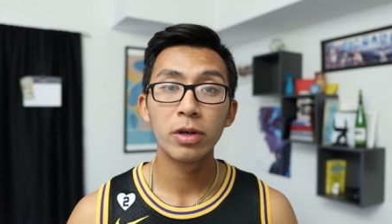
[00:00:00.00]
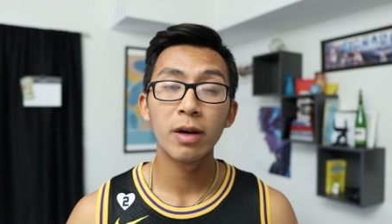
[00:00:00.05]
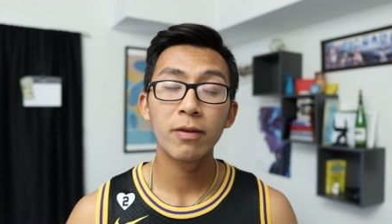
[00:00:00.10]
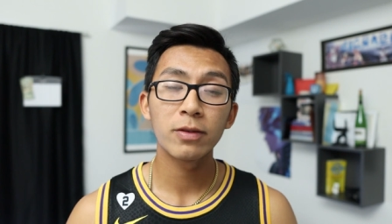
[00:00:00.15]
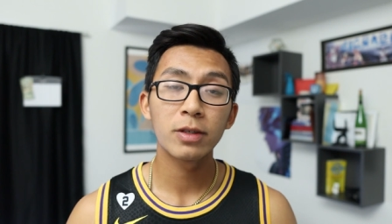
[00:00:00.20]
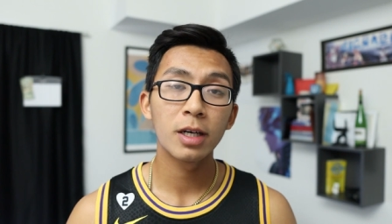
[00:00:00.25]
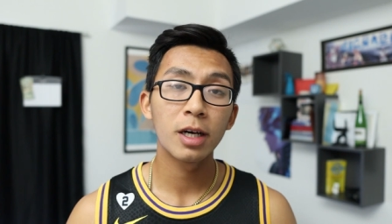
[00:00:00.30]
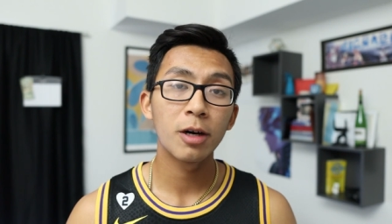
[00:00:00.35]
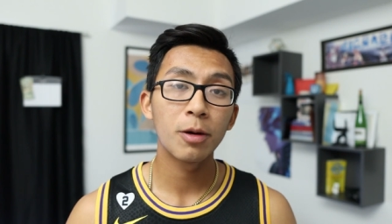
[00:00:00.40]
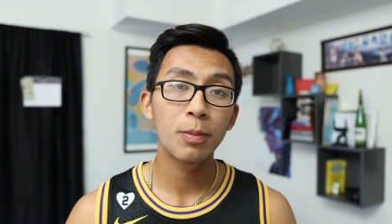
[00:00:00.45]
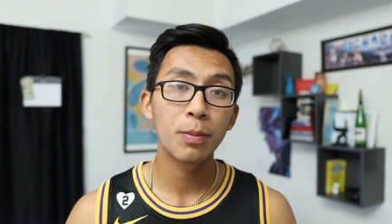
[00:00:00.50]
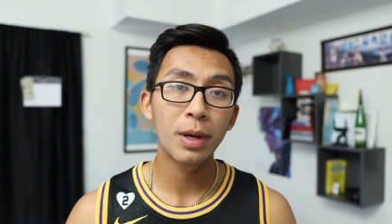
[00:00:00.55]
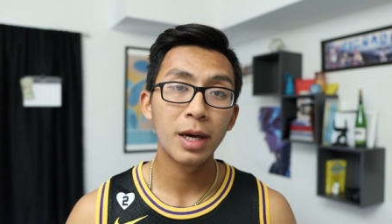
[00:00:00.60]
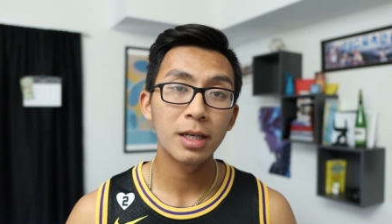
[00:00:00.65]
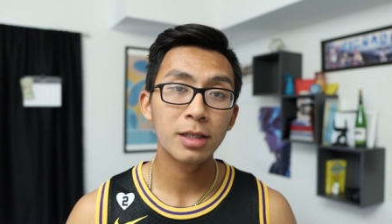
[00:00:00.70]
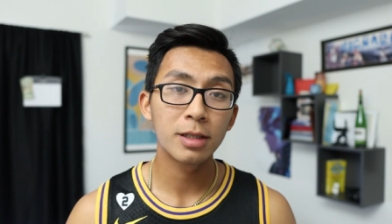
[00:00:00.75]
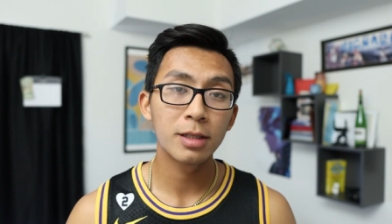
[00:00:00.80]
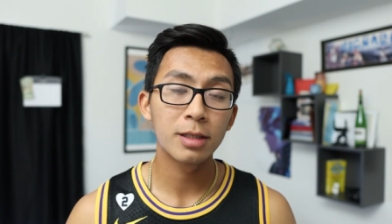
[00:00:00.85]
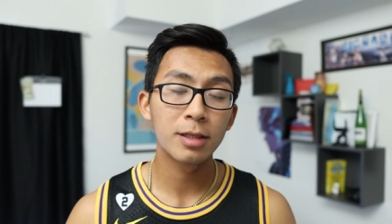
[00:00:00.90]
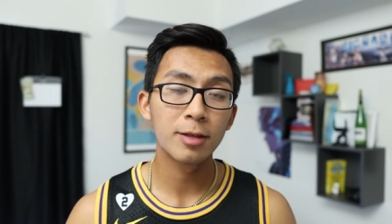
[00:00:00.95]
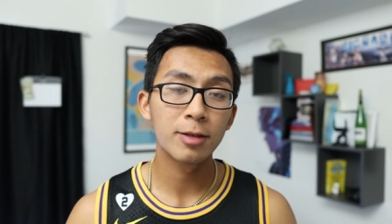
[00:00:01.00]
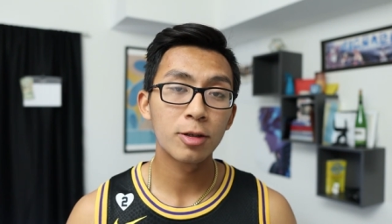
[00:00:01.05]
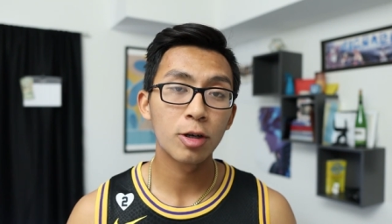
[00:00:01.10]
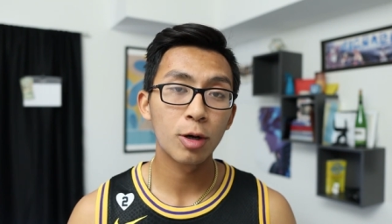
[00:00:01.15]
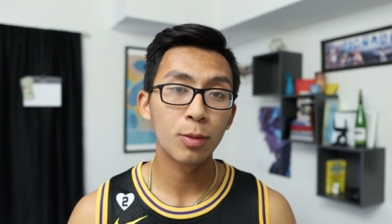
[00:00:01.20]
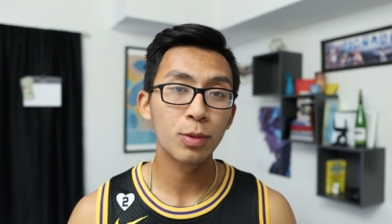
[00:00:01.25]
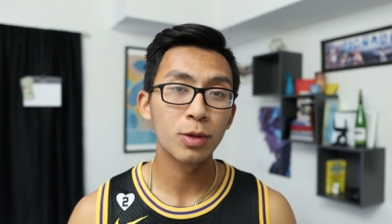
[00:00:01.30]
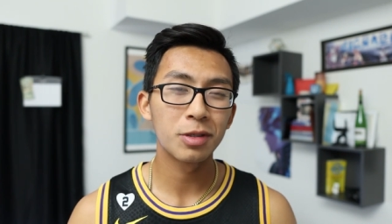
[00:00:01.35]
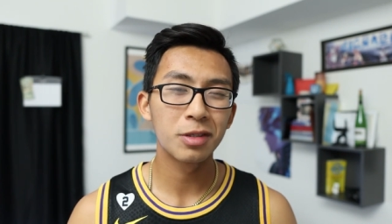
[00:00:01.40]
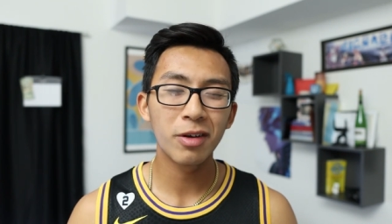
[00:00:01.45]
you have to help patients
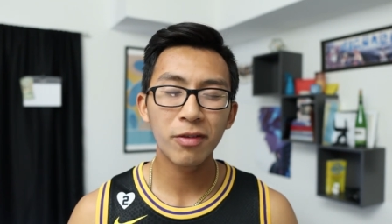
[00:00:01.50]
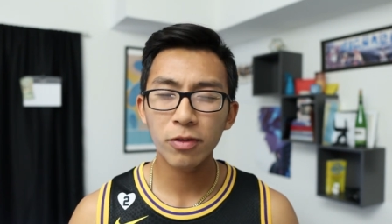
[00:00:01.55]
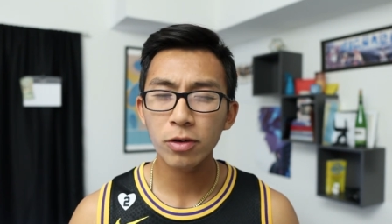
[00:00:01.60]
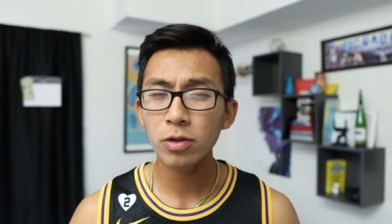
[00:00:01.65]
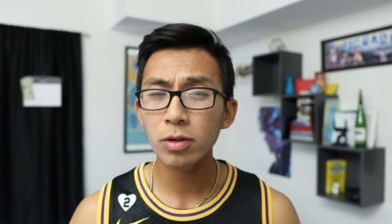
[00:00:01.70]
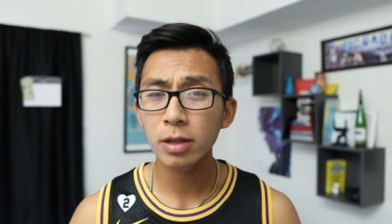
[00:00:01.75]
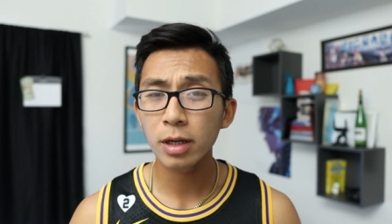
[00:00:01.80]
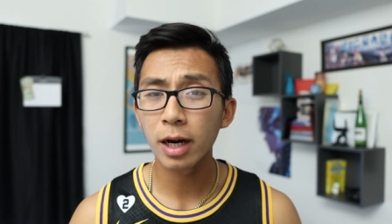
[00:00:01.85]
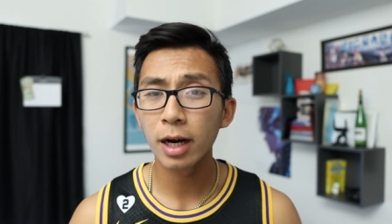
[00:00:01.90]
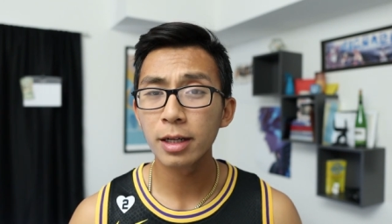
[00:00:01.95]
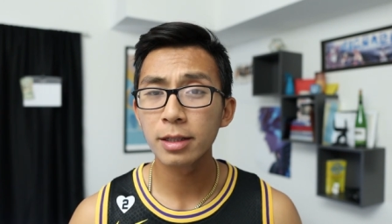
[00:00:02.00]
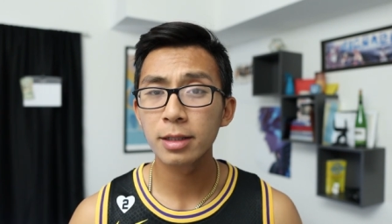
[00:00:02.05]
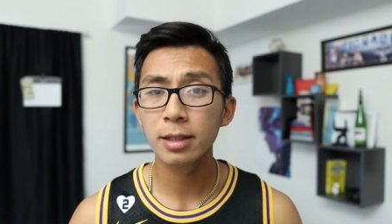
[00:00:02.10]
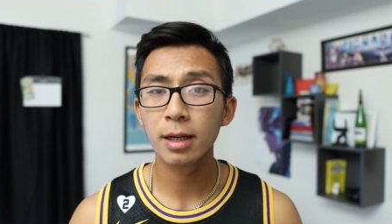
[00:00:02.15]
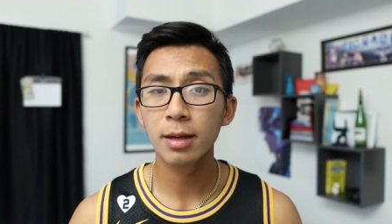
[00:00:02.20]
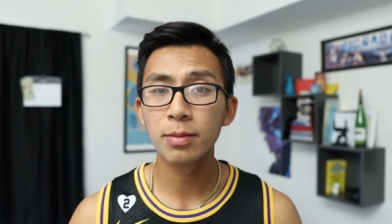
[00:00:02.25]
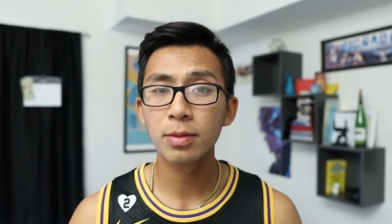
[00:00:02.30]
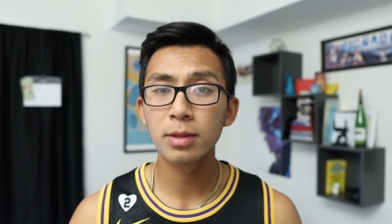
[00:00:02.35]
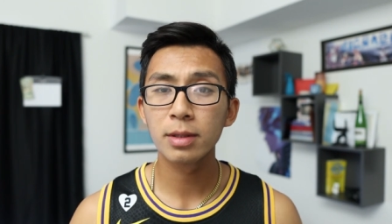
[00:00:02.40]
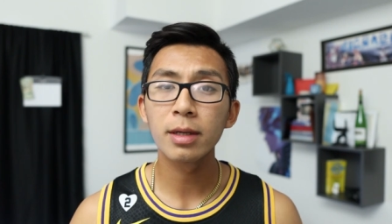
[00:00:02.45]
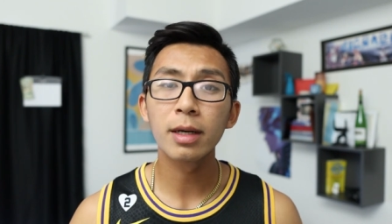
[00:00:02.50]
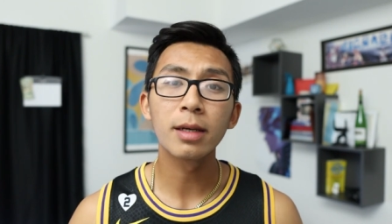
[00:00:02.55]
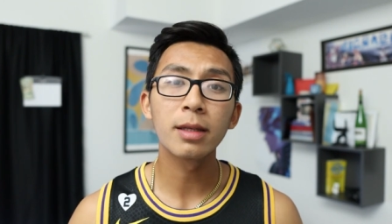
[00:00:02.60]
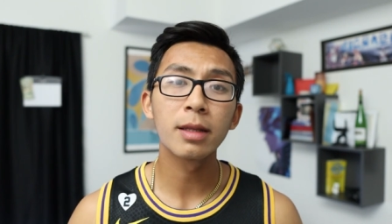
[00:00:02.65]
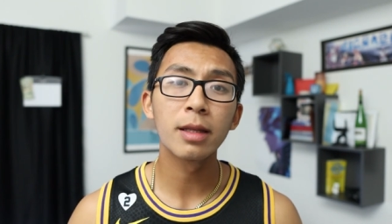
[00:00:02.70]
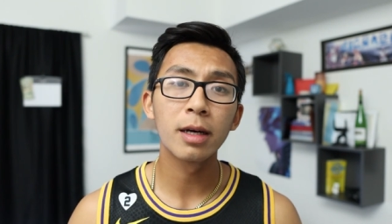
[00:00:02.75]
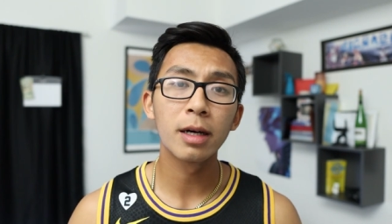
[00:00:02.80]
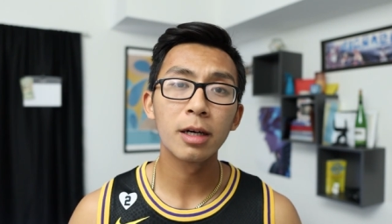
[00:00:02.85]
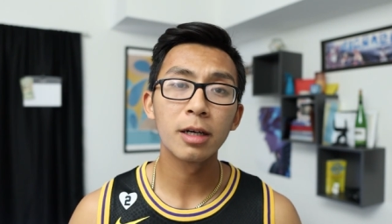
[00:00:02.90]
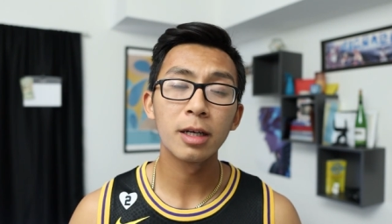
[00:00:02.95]
interpret difficult concepts
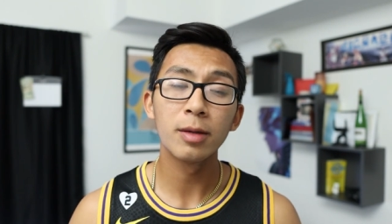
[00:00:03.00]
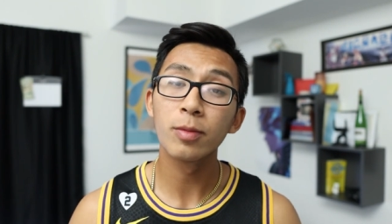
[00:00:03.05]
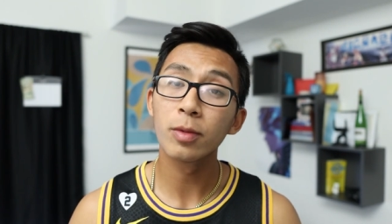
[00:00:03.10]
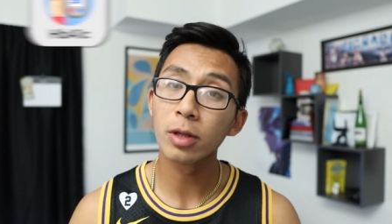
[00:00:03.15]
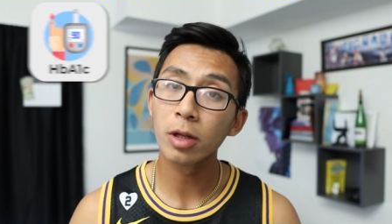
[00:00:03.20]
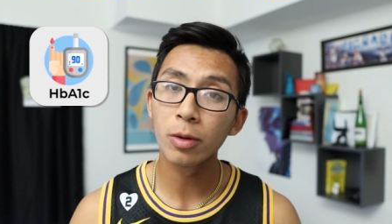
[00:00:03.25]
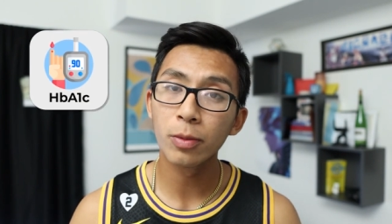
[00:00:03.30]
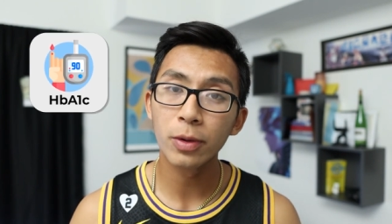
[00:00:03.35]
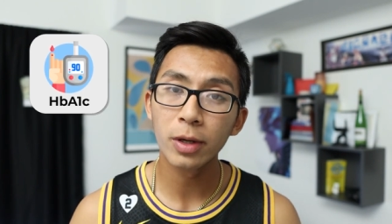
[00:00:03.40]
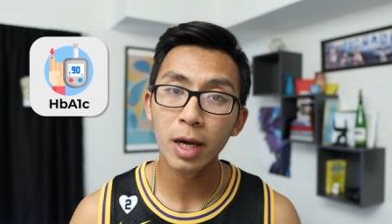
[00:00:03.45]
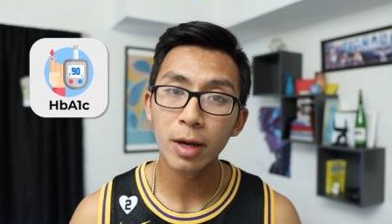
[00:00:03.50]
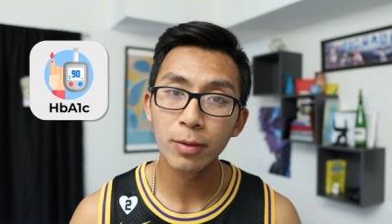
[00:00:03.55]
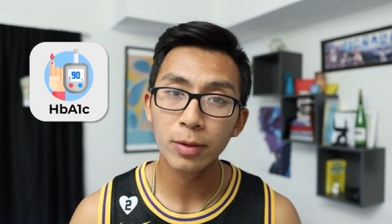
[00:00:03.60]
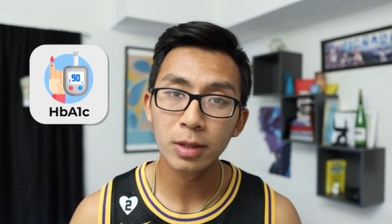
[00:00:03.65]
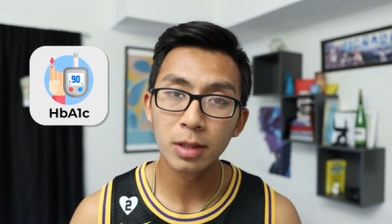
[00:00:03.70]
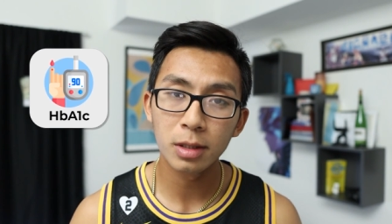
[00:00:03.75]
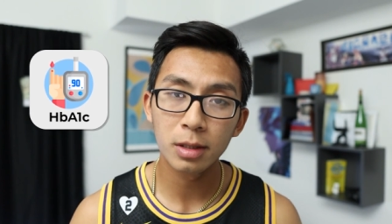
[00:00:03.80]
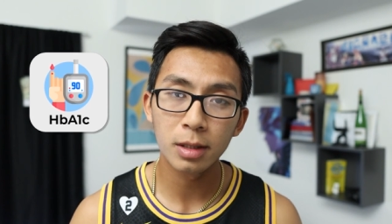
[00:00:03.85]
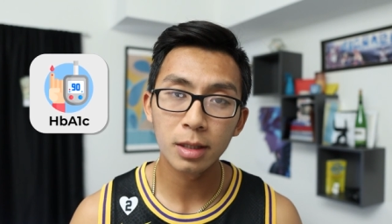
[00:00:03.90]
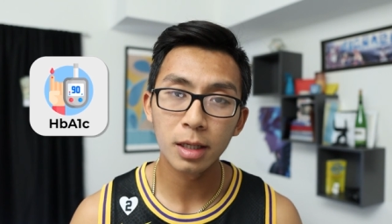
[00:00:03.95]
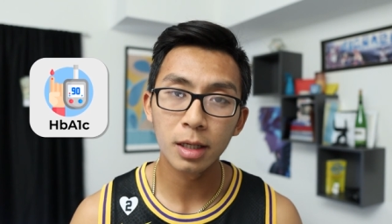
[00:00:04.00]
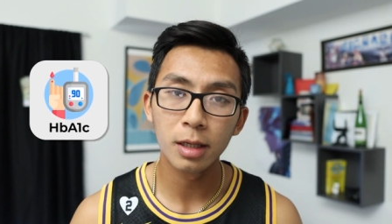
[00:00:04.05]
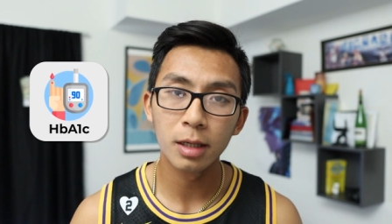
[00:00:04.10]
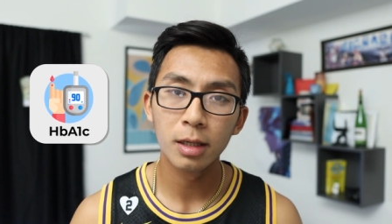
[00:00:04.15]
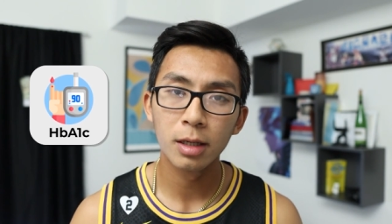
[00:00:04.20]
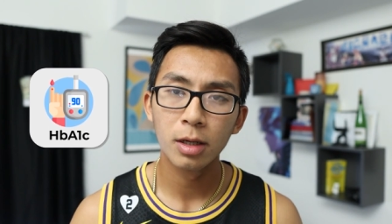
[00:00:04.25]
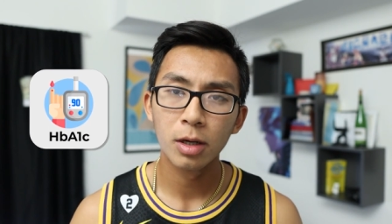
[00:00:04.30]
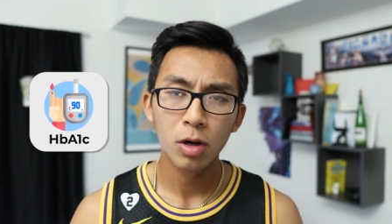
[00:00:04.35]
like their hemoglobin A1C,